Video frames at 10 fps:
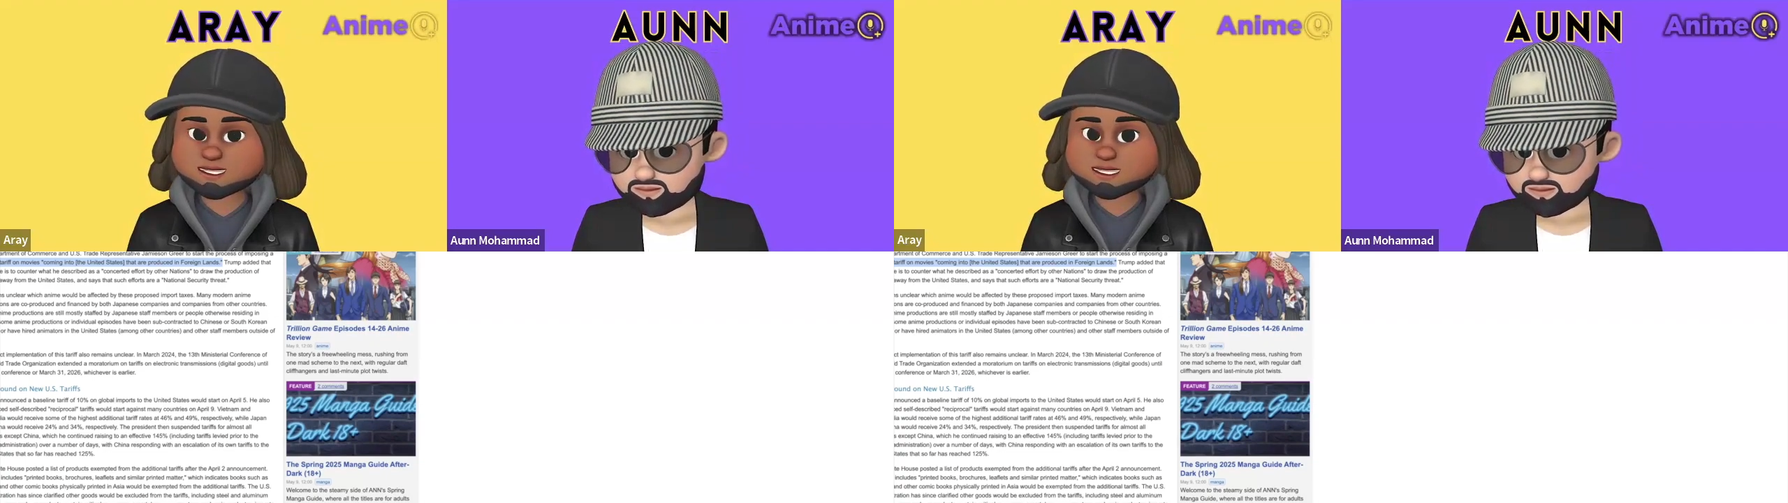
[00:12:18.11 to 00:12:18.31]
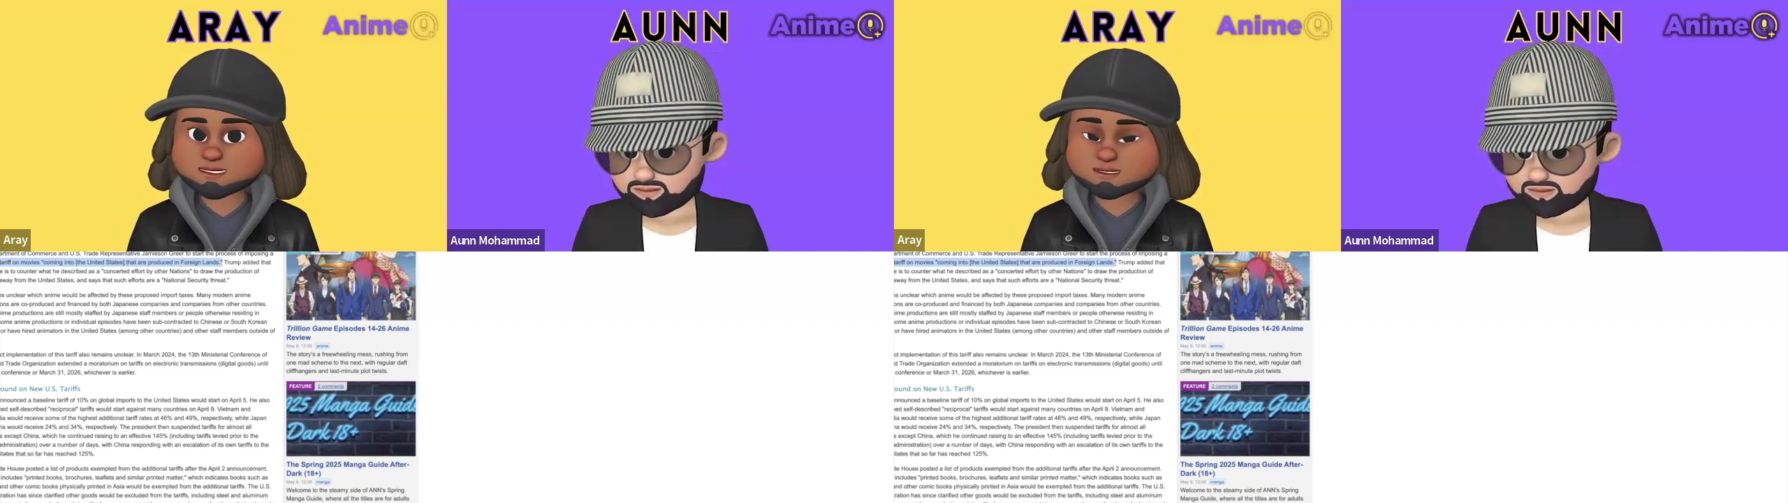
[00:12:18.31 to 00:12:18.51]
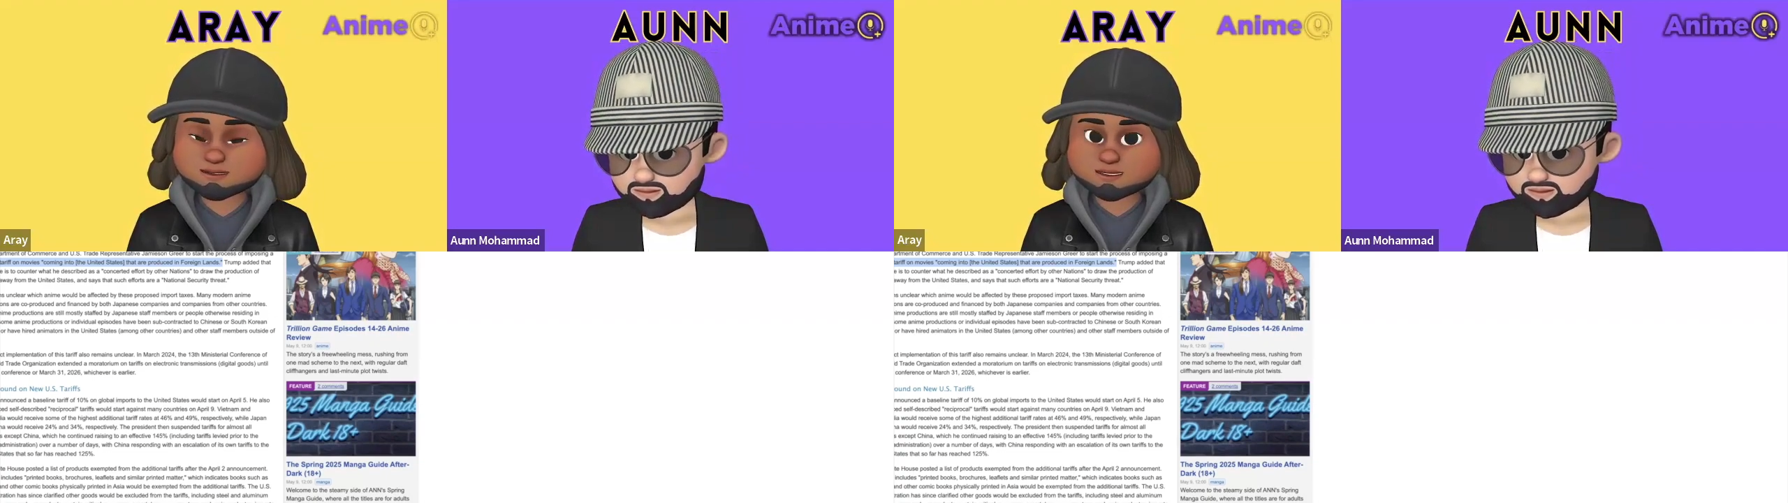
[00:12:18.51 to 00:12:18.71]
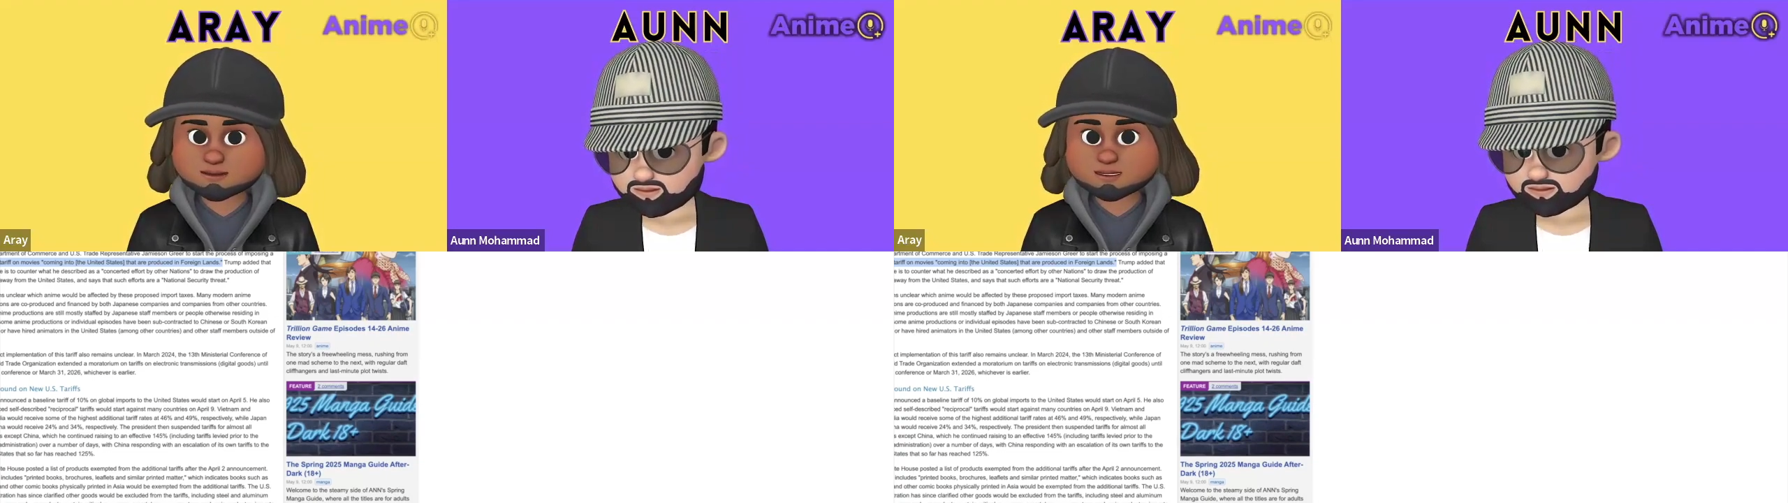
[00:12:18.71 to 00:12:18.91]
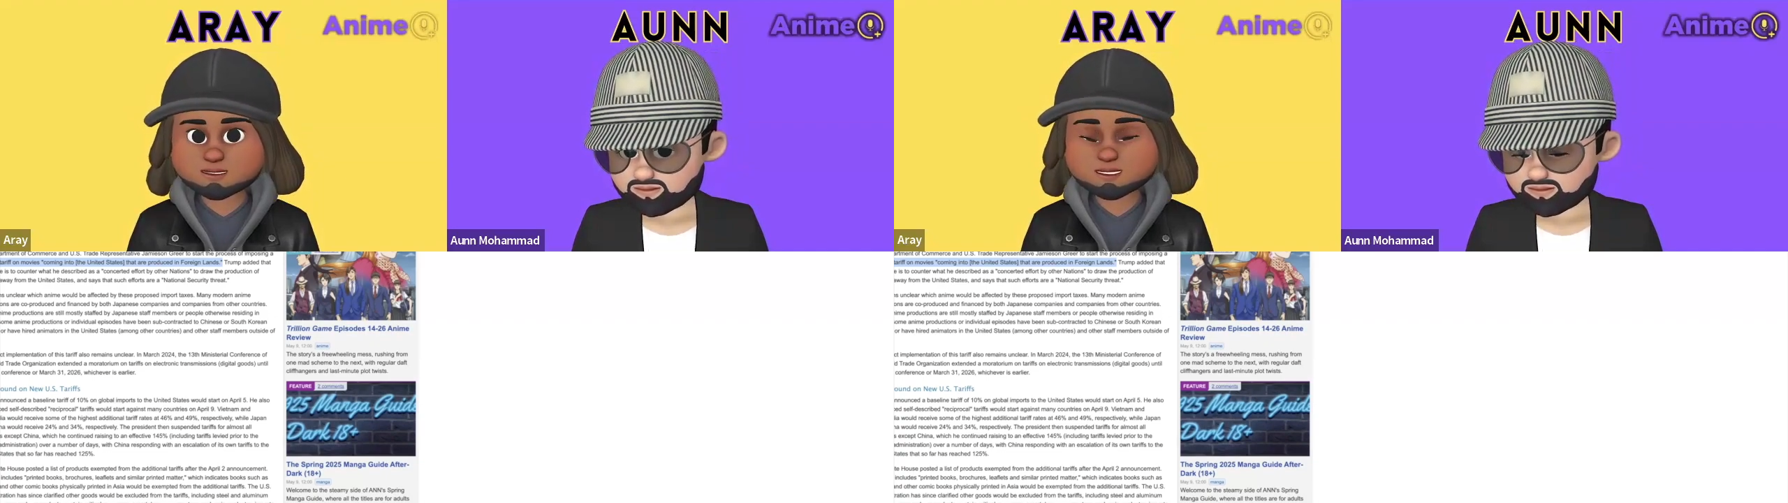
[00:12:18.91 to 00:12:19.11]
it
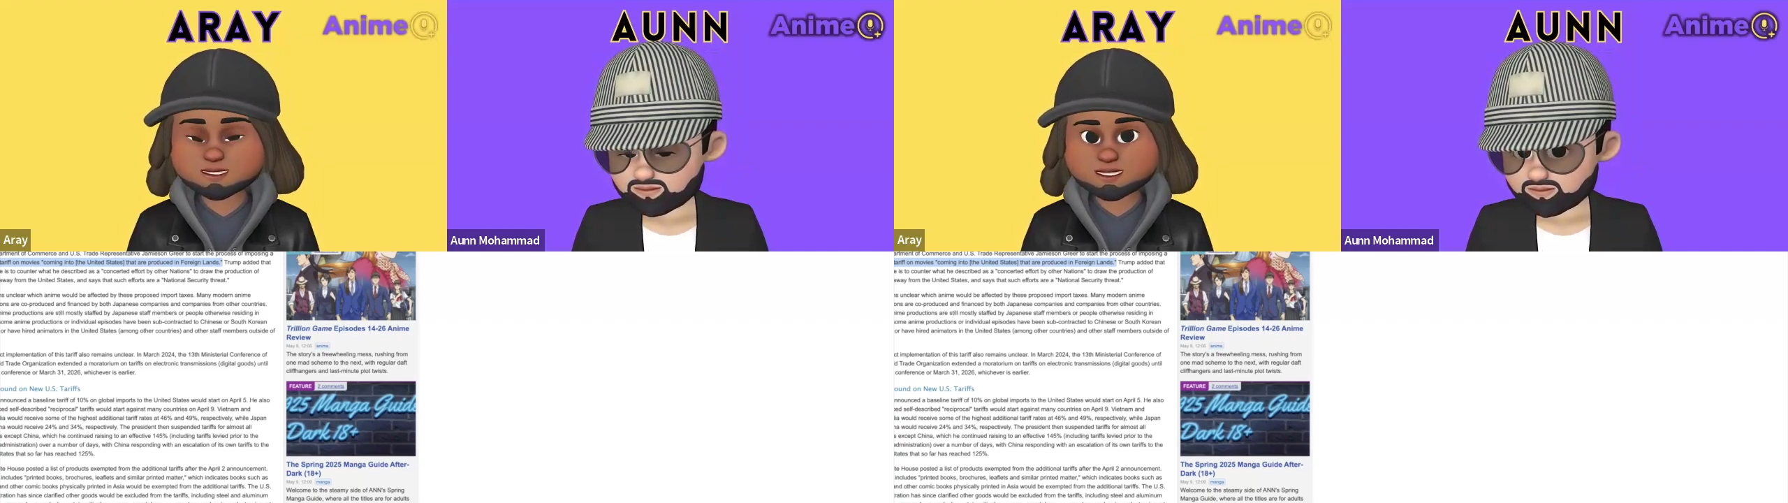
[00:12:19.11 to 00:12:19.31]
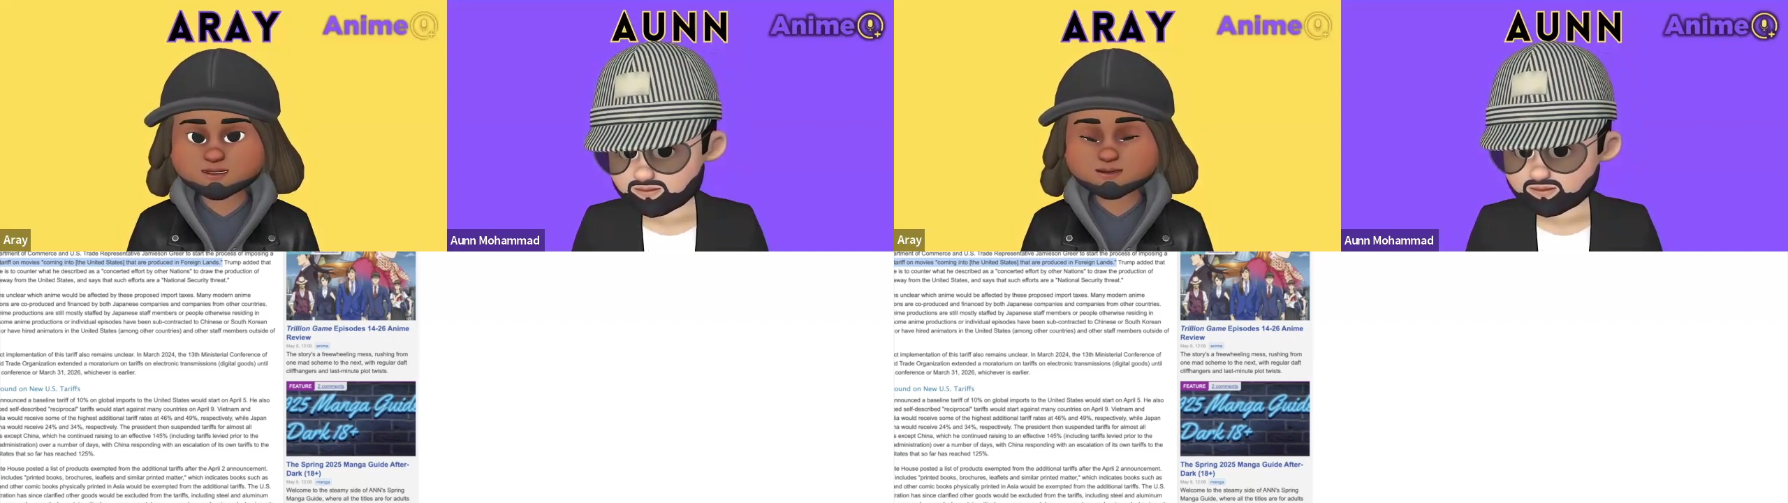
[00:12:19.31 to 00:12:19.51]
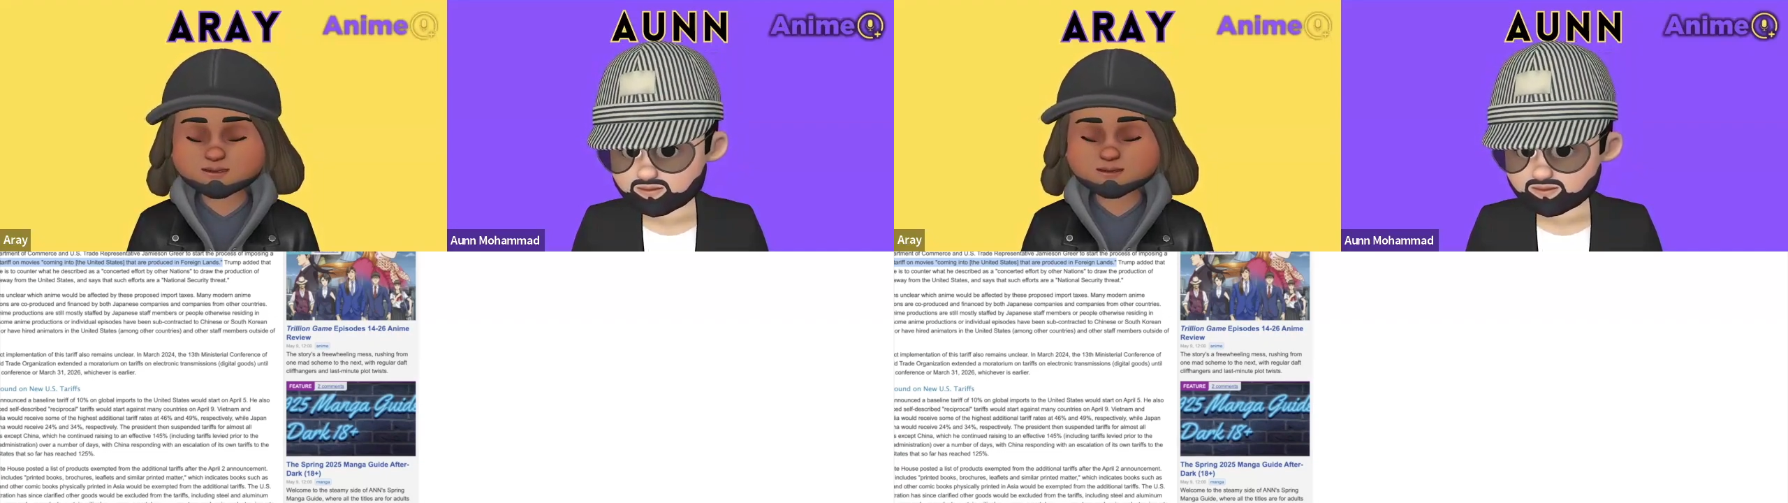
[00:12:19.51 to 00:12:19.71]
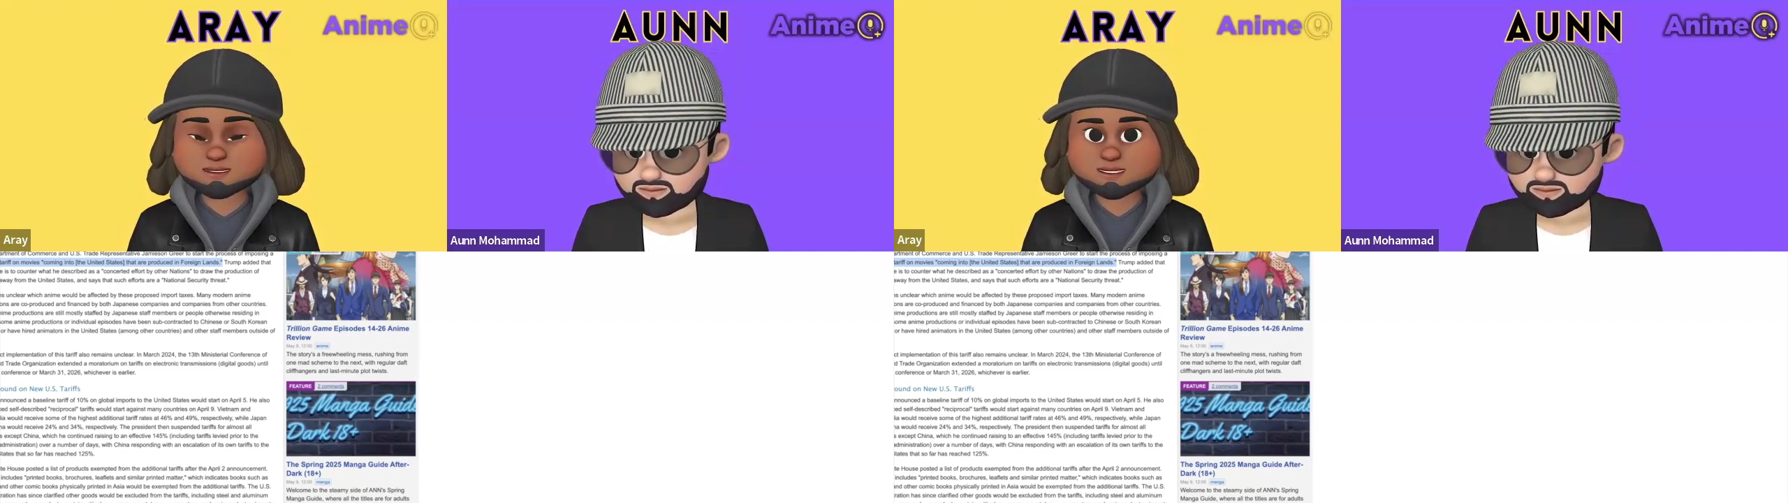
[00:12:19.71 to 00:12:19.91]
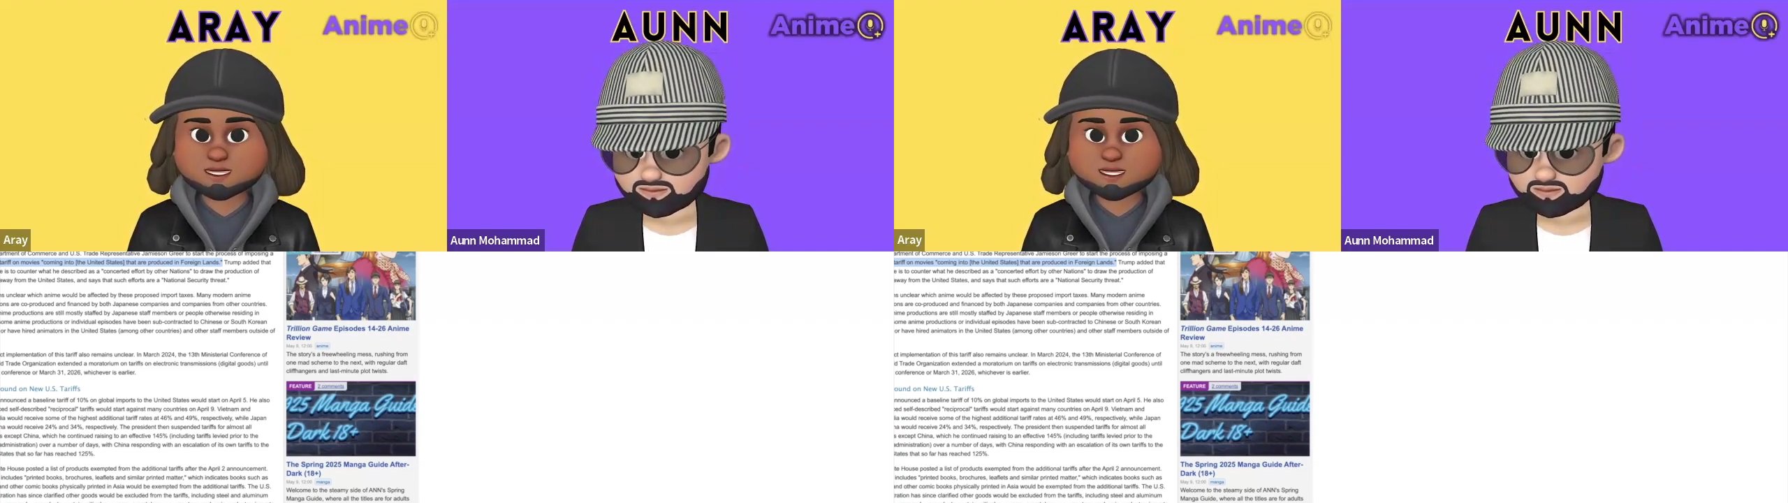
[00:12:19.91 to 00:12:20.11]
to me it just makes me
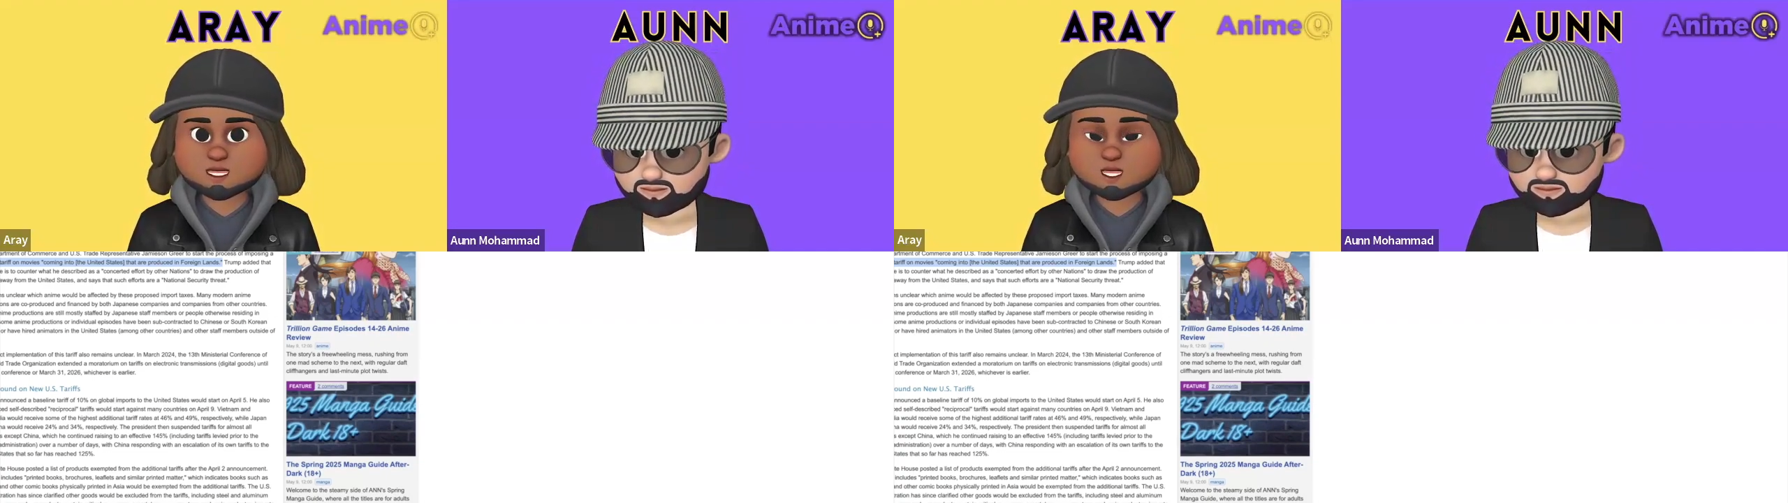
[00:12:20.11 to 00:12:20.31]
think like,